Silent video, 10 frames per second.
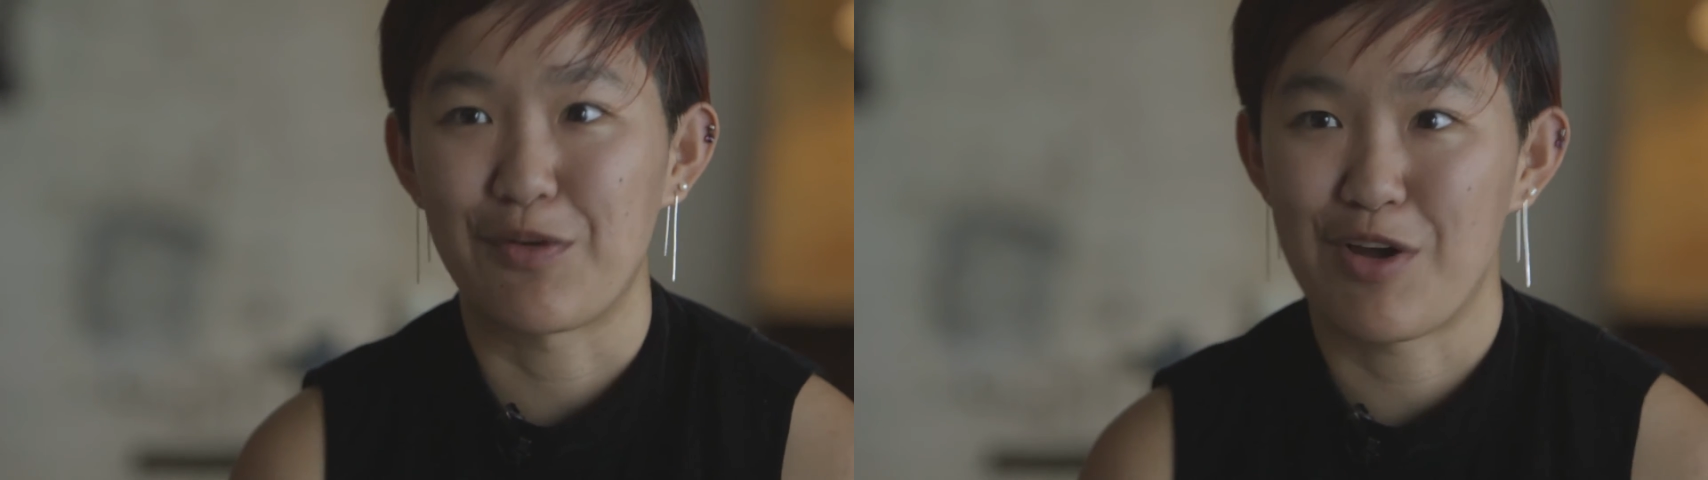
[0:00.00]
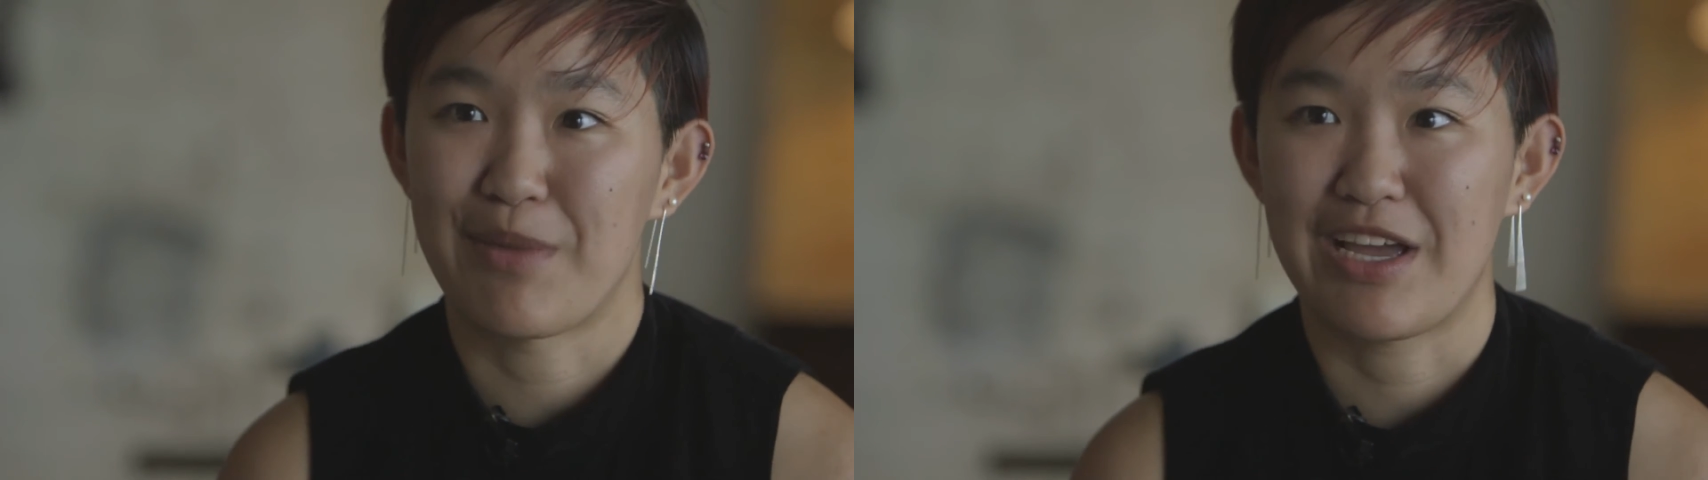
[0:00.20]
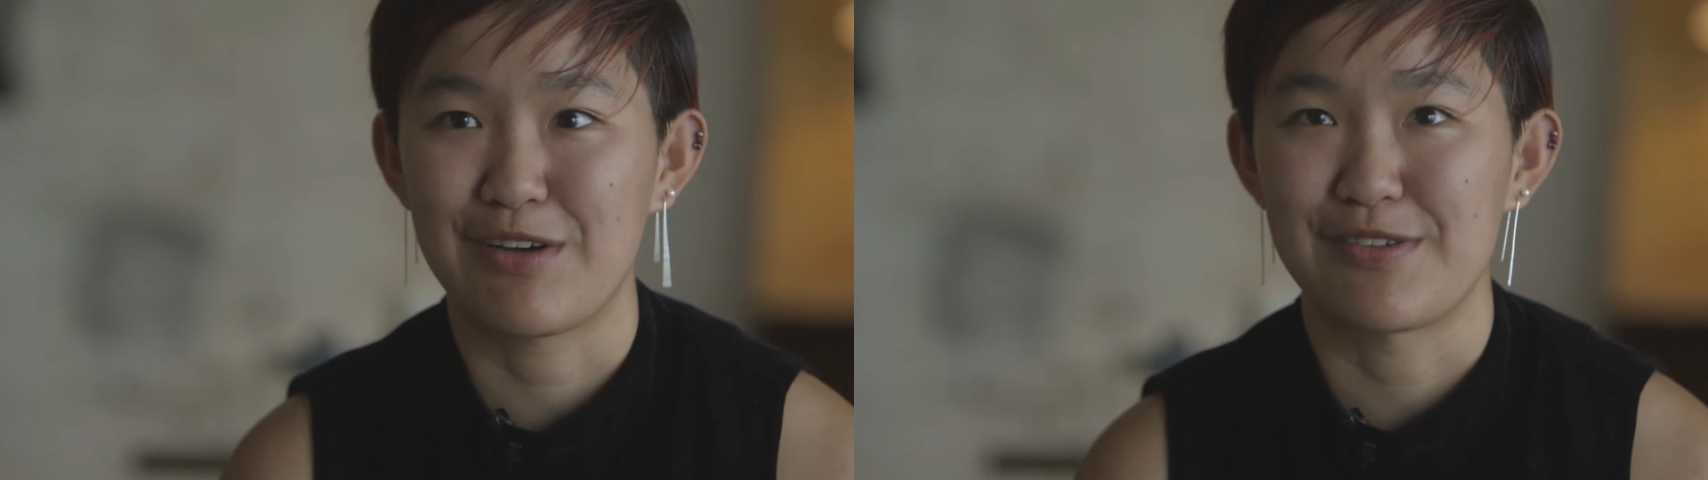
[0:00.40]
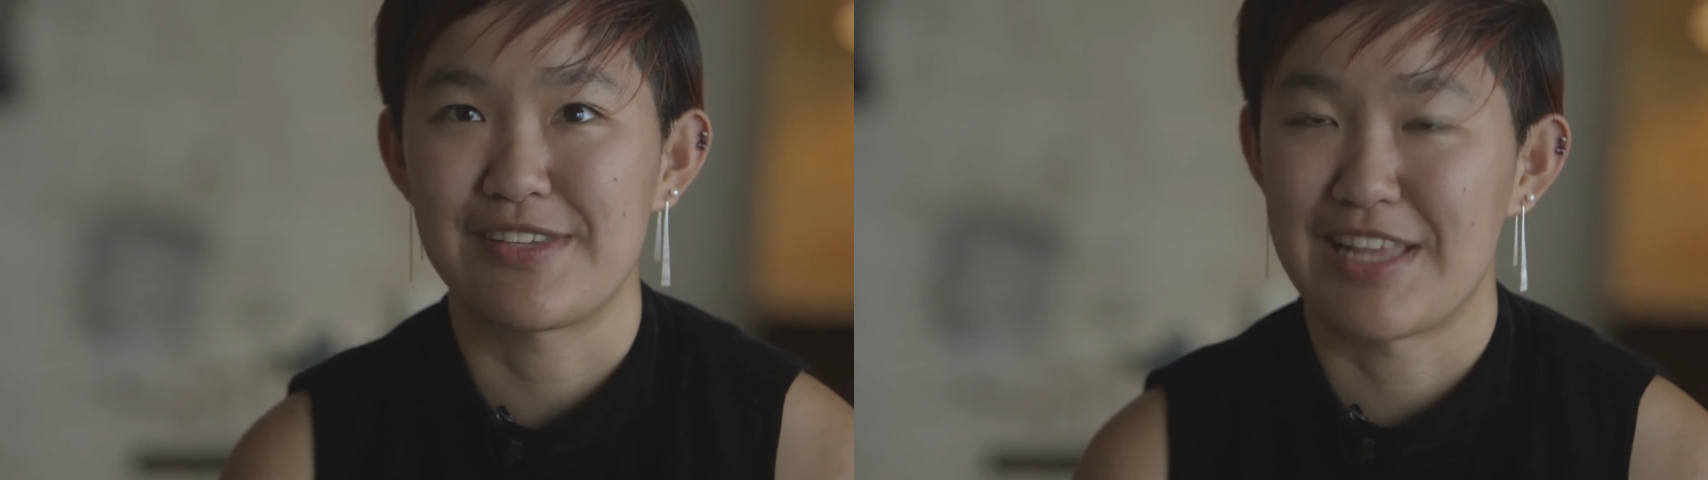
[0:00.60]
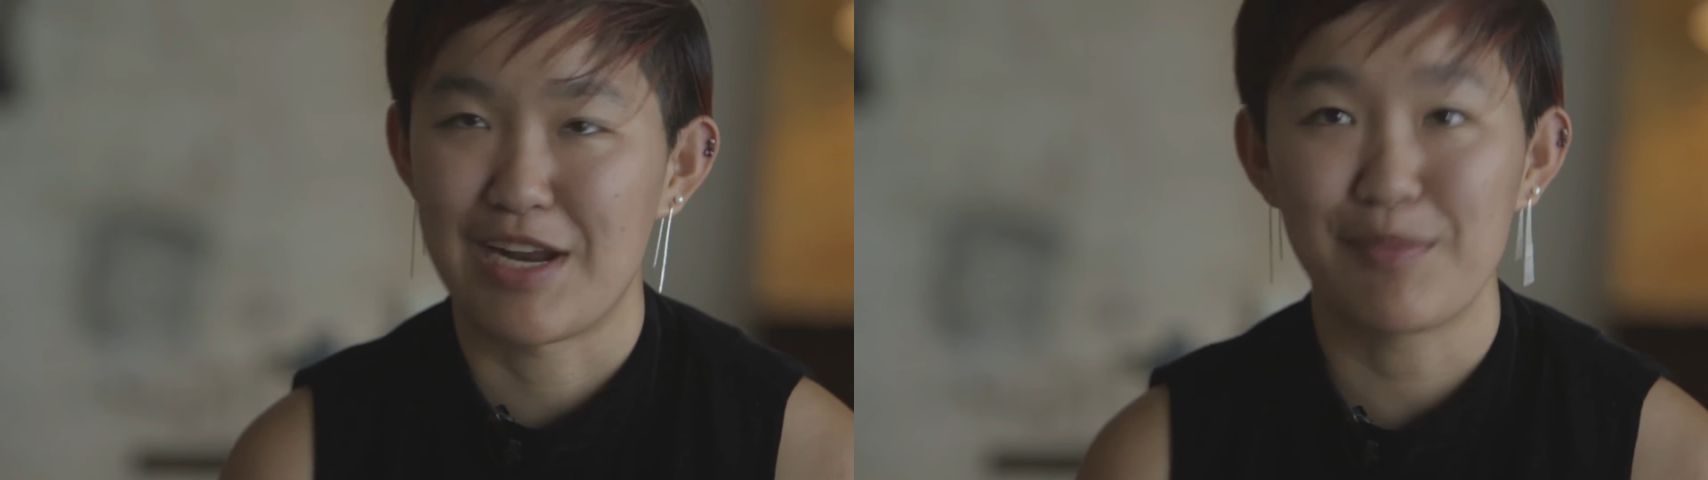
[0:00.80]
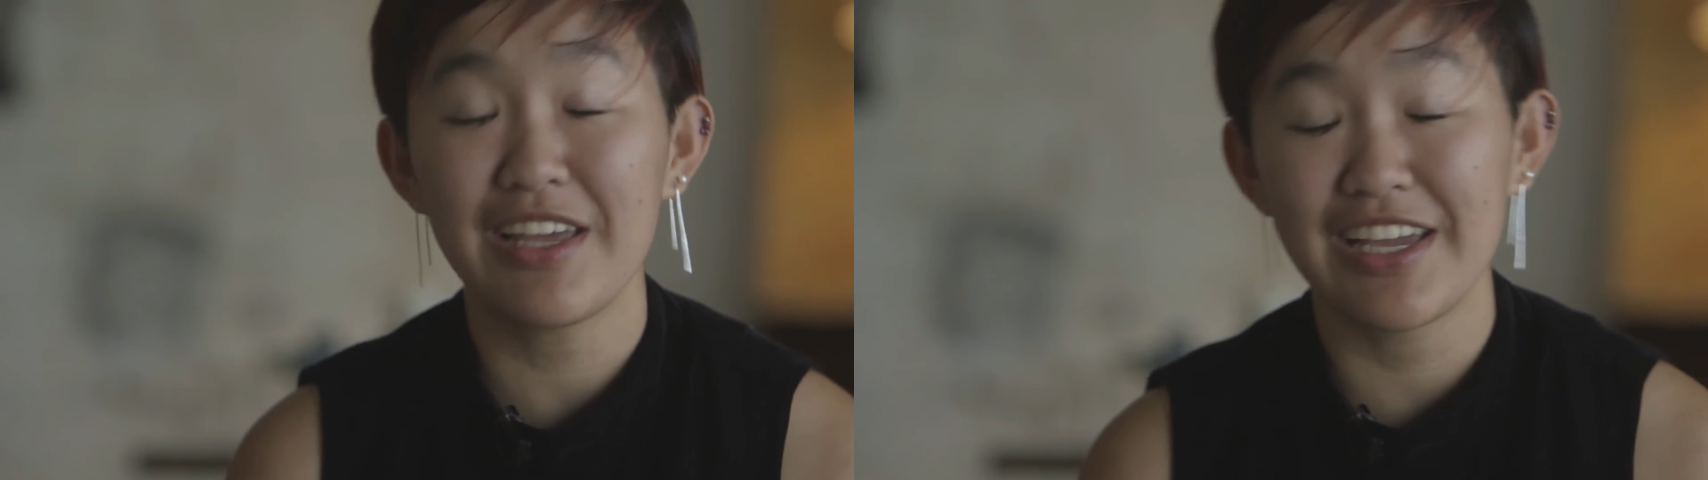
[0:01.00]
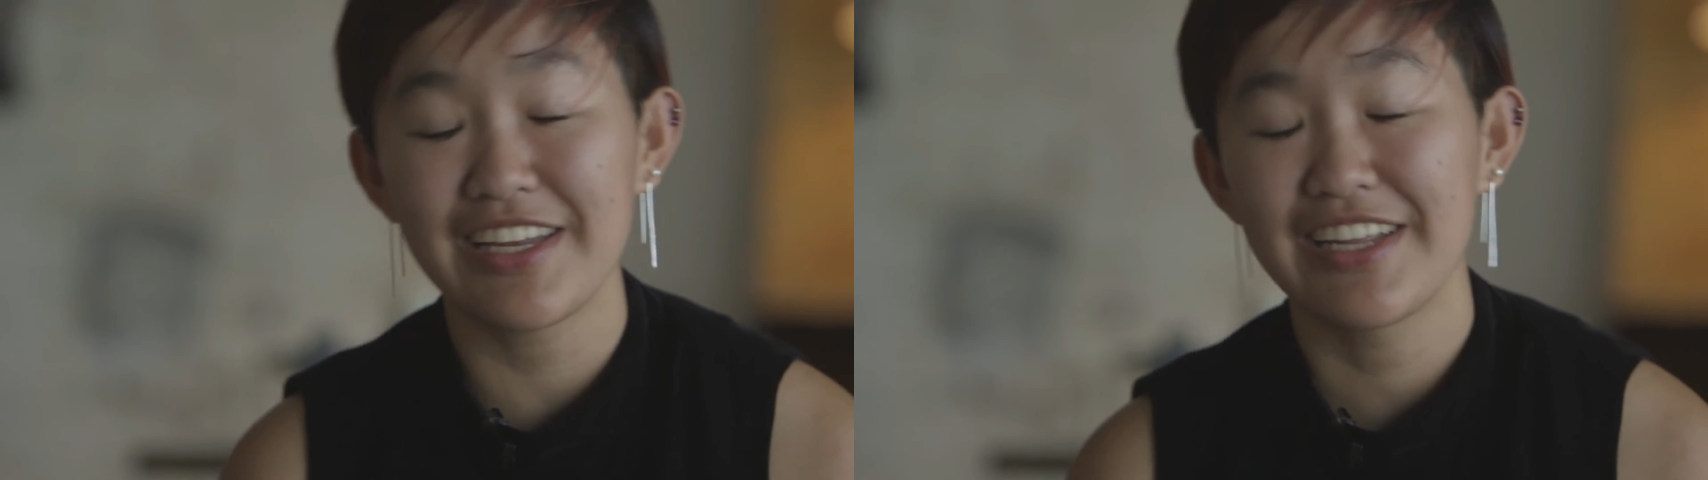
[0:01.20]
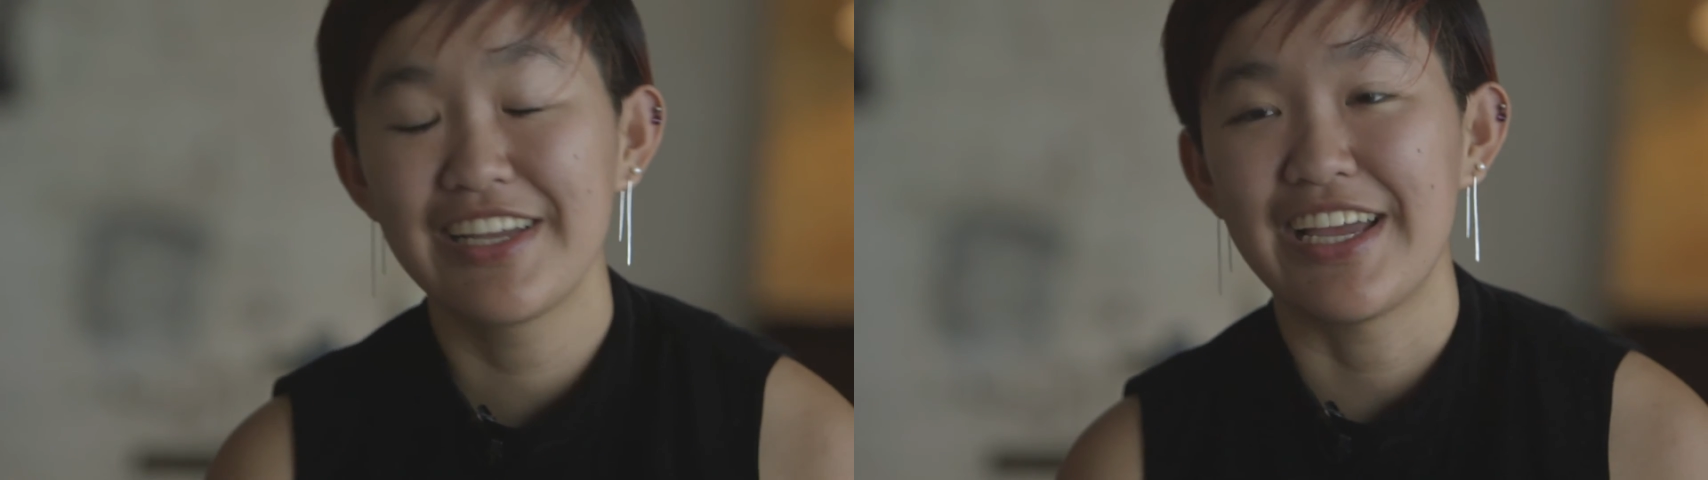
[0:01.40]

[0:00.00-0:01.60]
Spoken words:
around my house, and then I'm late,